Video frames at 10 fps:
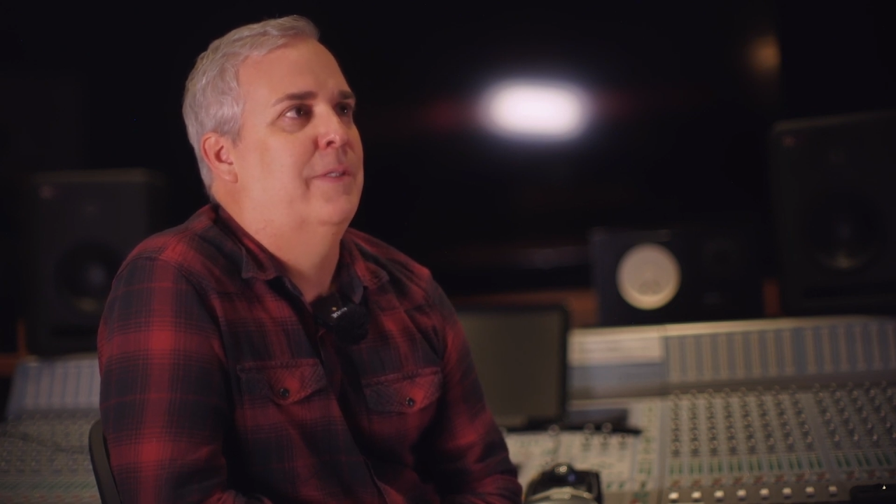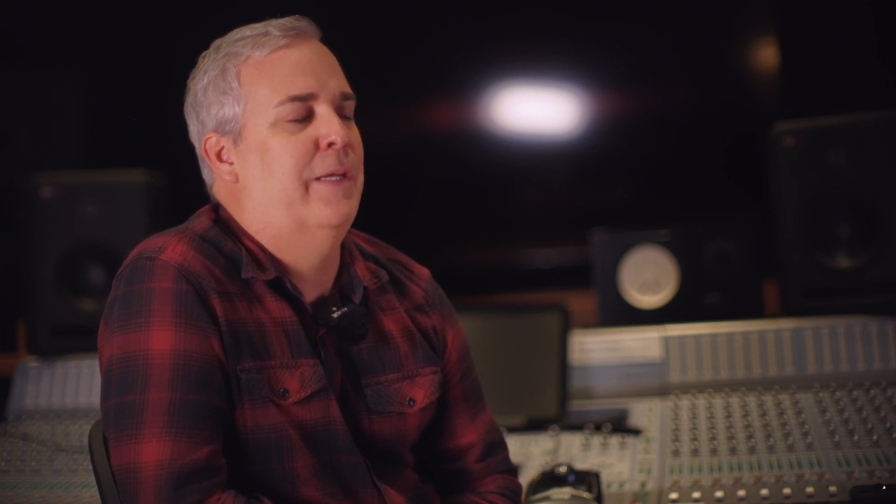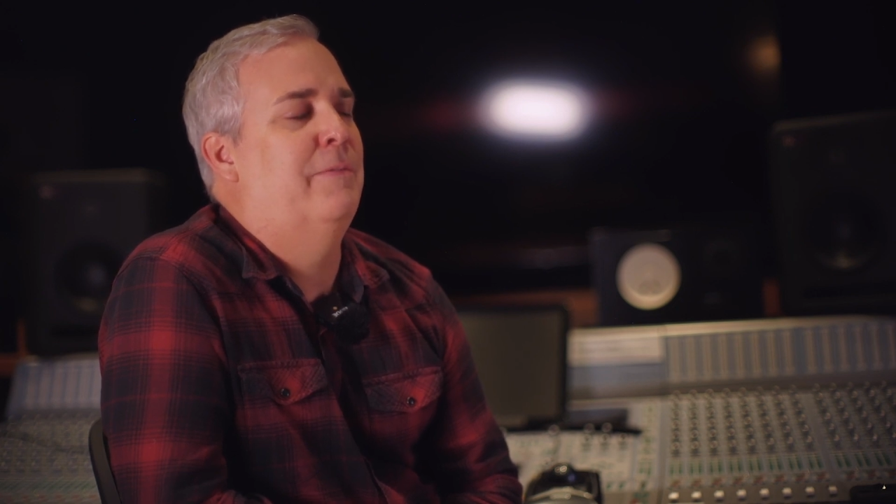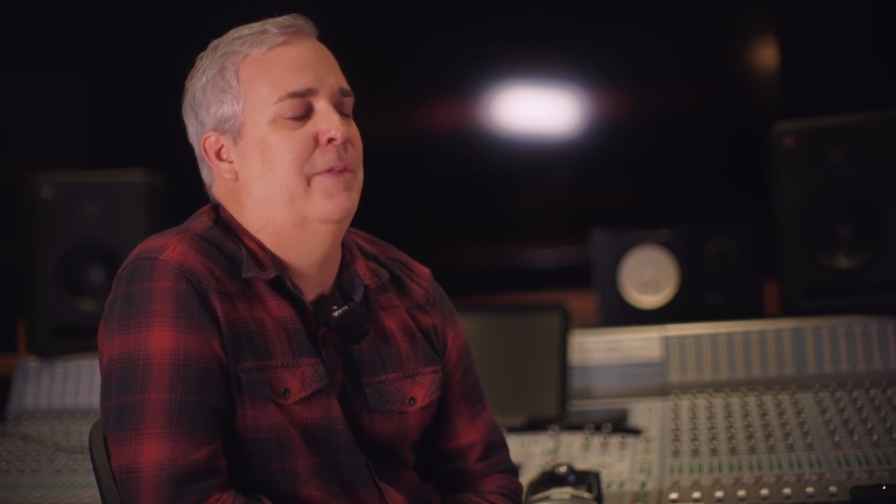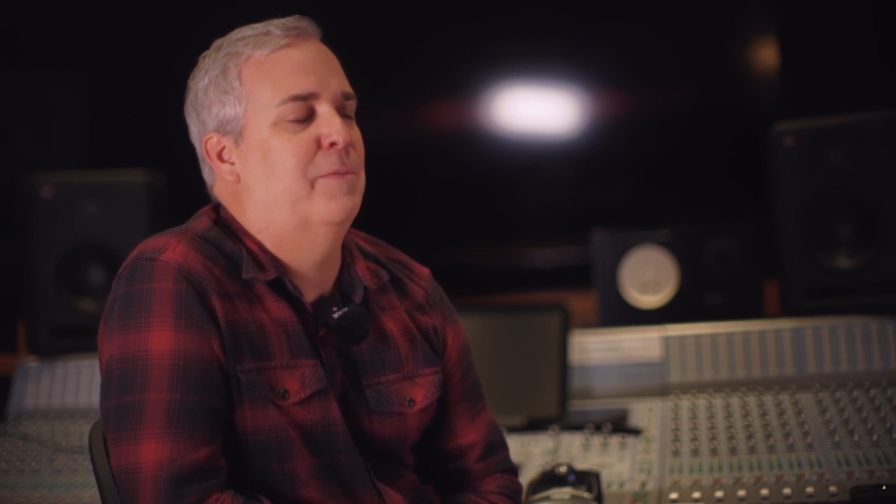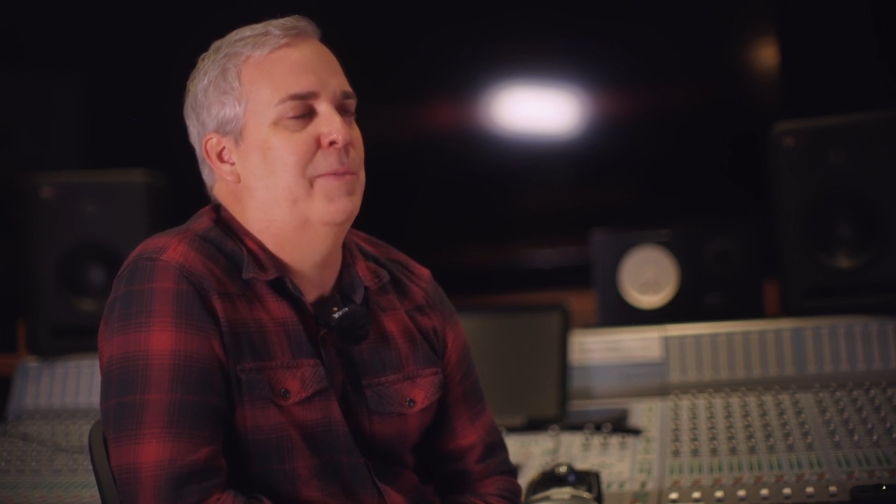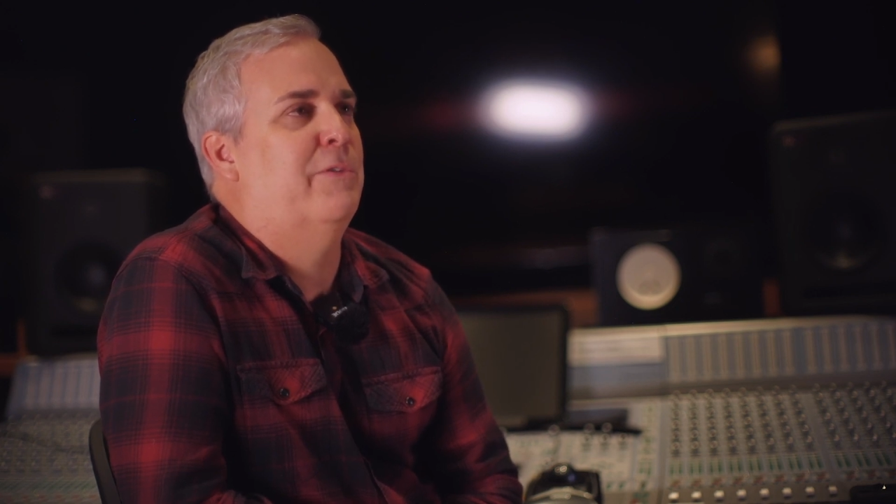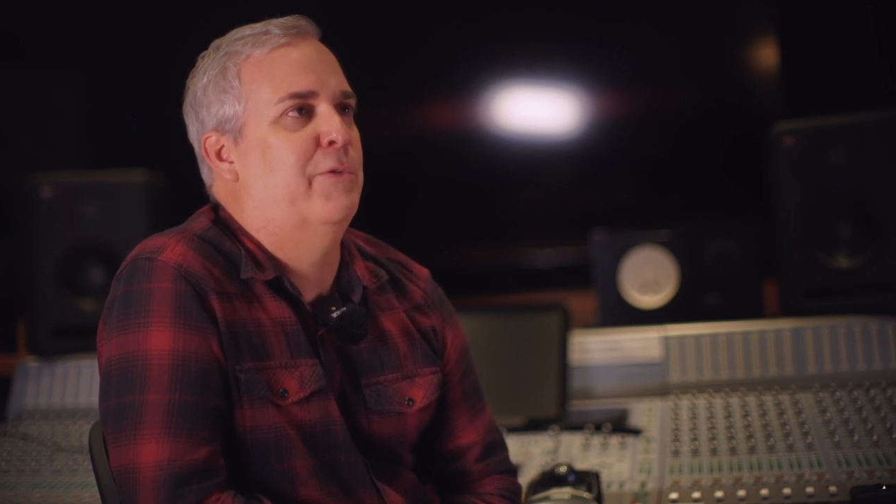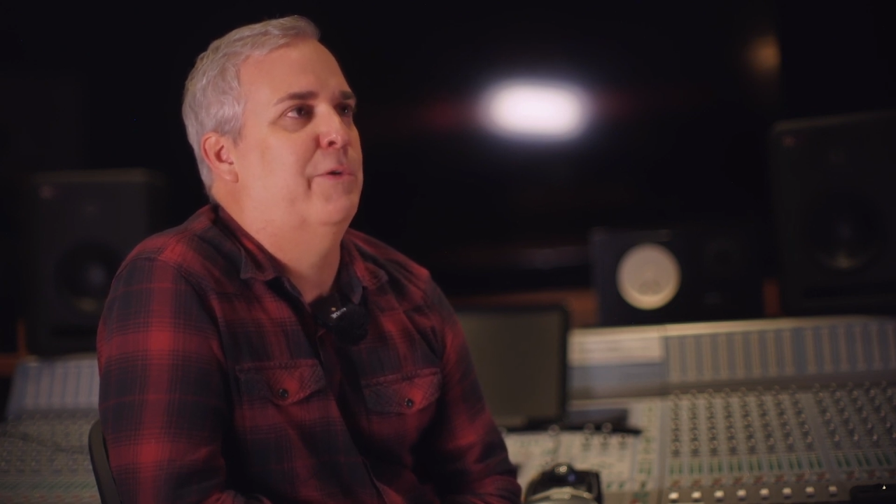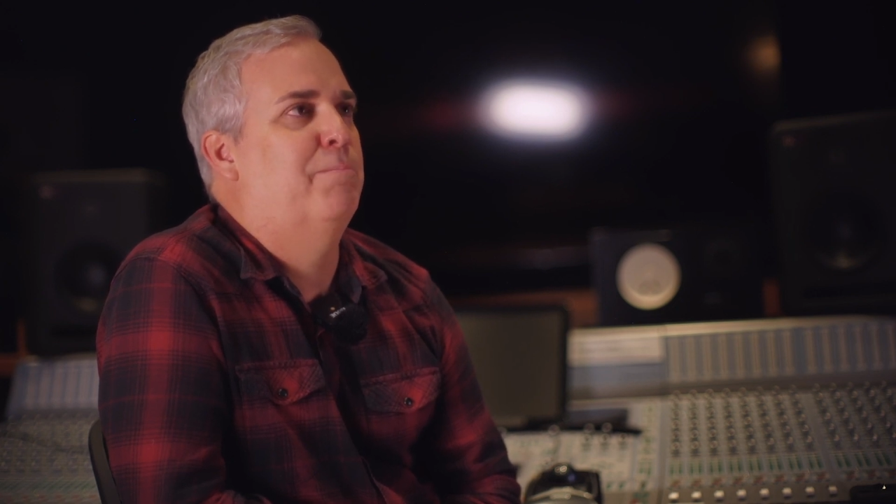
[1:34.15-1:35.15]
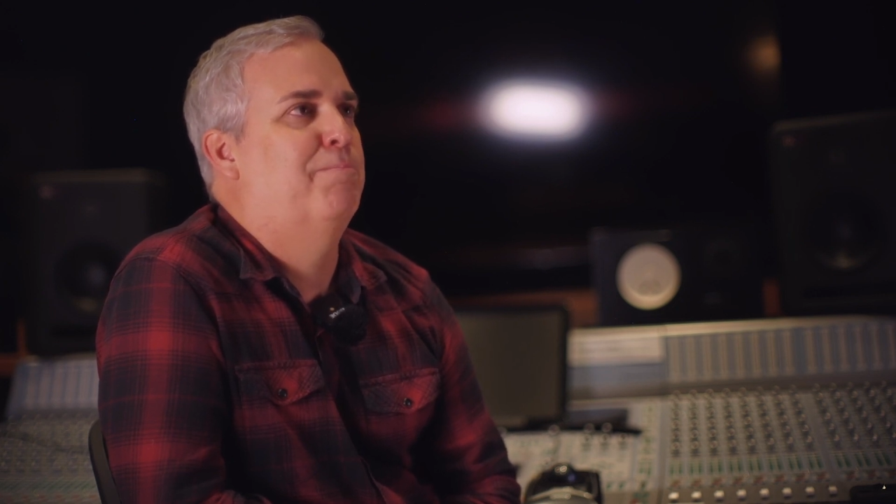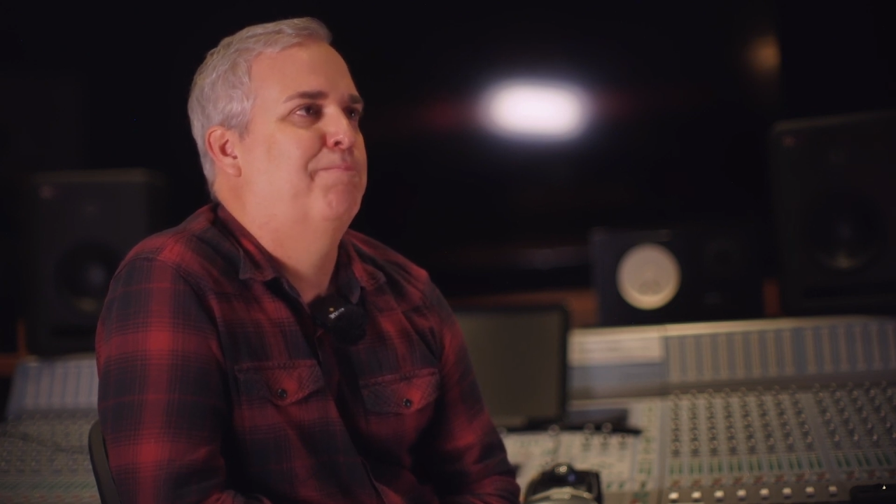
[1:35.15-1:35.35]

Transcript: in this mix room.